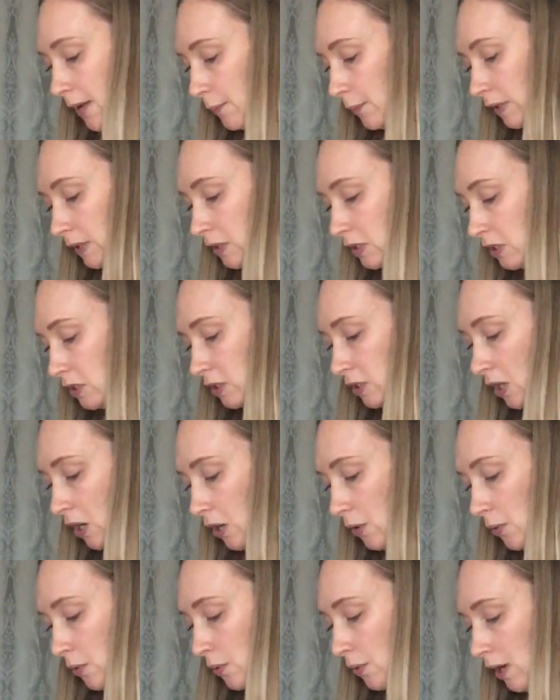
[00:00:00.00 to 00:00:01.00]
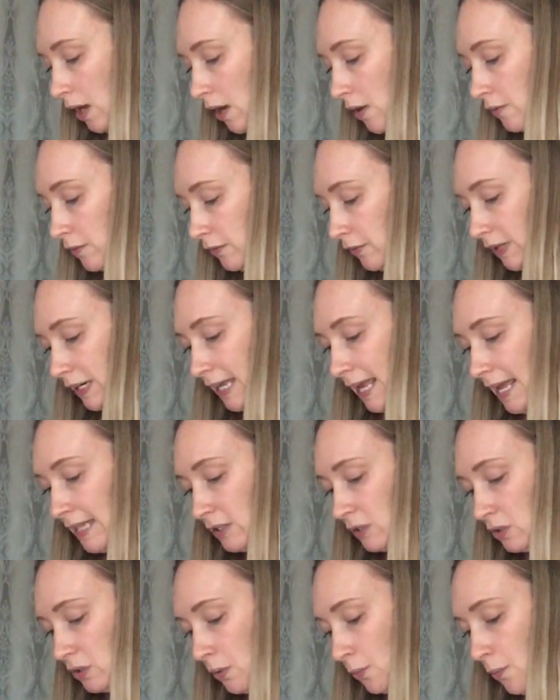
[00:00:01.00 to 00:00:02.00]
I'm going to start all over again.
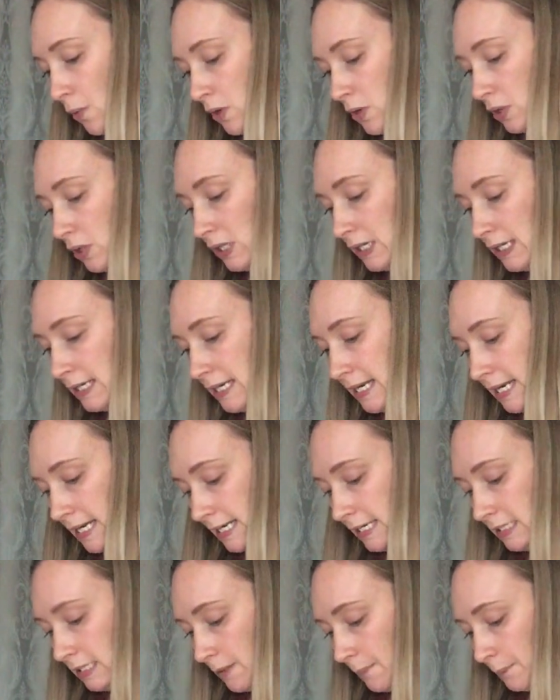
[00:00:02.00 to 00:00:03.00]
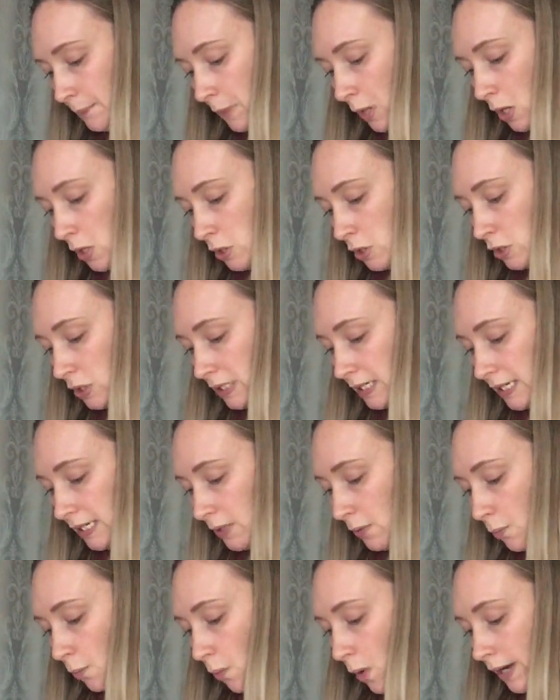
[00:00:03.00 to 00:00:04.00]
So what you're going to need
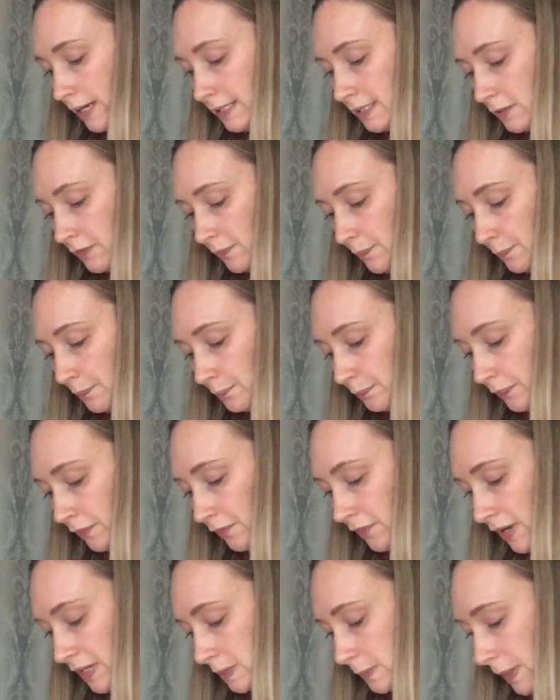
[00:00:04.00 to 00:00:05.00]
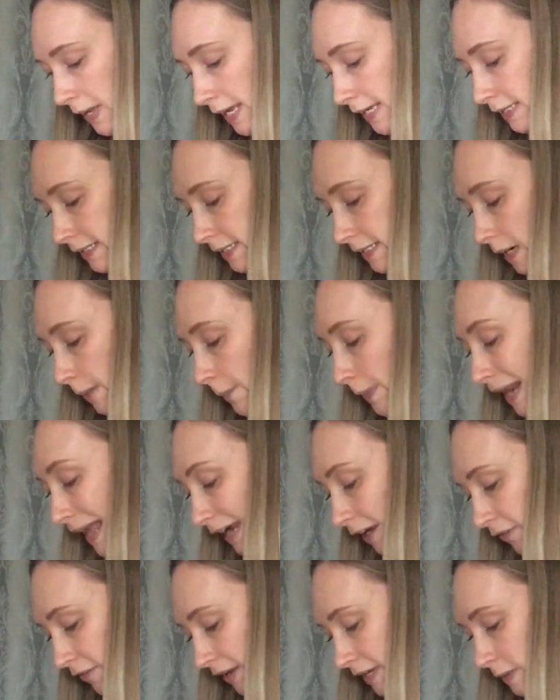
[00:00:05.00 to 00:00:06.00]
a white face paint, a
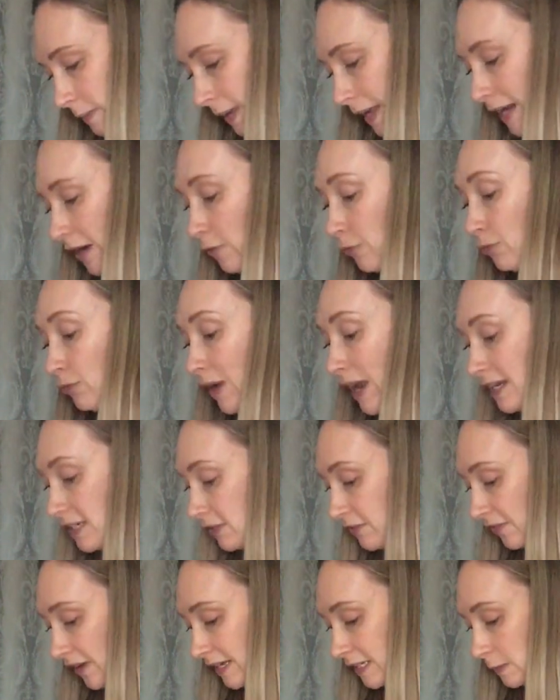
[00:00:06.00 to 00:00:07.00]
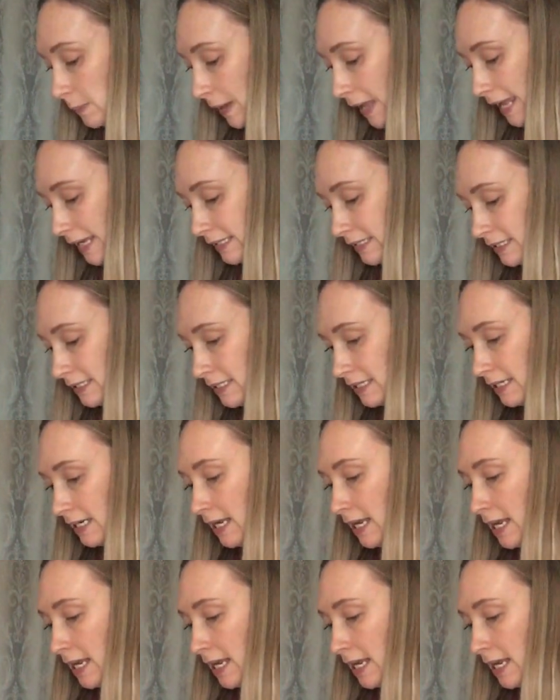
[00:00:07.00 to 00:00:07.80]
black face paint, a red face paint,